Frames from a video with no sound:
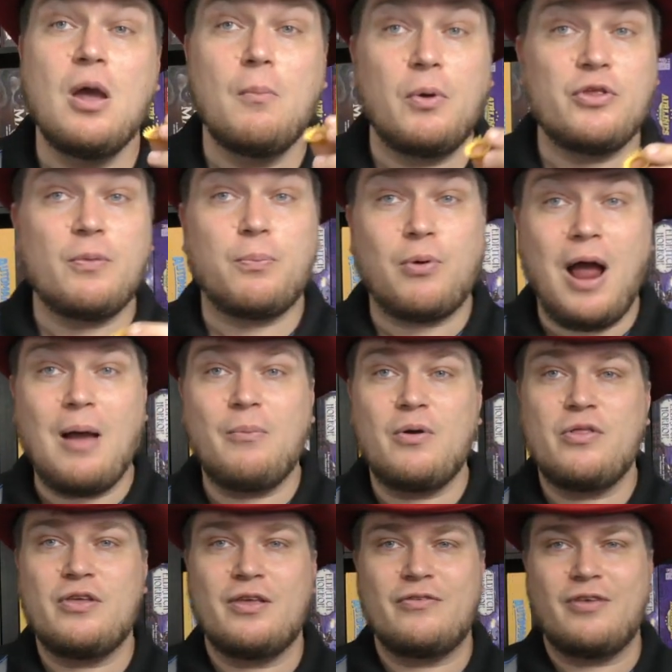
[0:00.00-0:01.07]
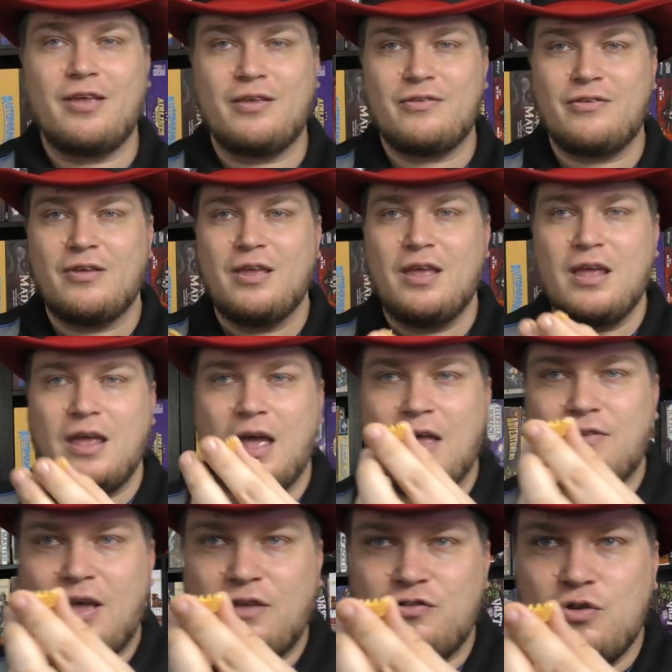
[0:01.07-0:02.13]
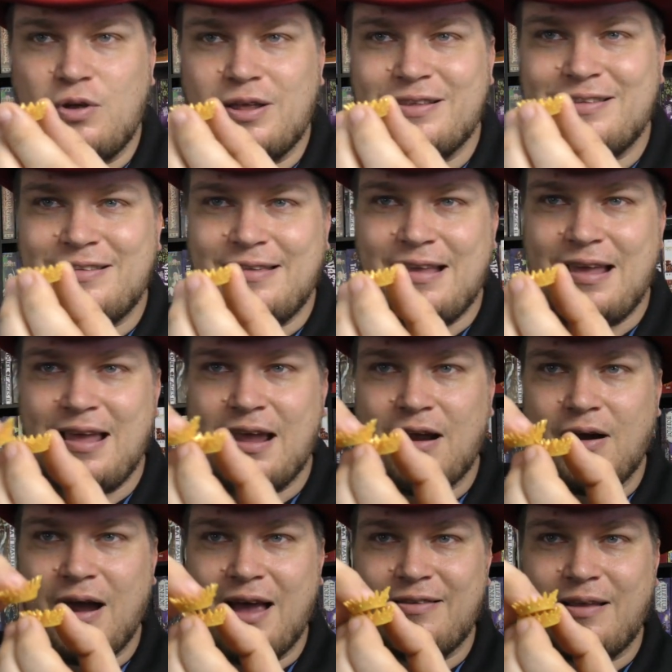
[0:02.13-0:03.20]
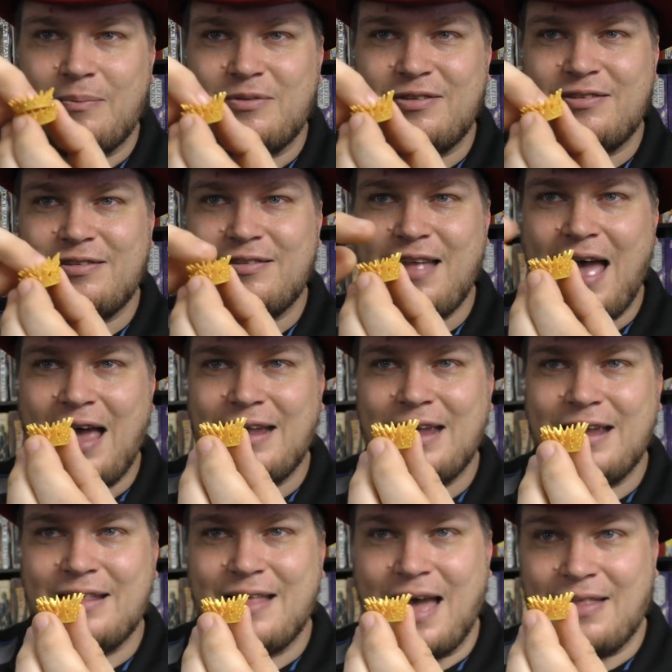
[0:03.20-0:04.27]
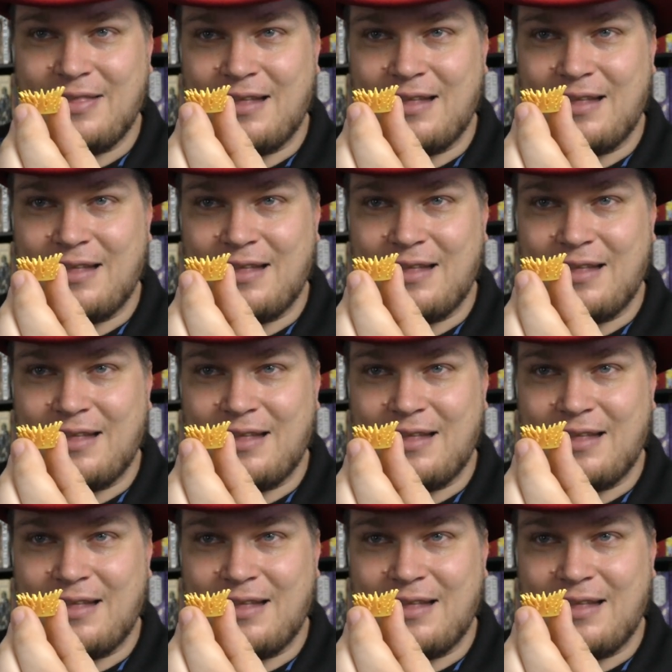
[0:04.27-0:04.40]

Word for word: But the problem with these is, as, as you can see here, as I'm stacking that,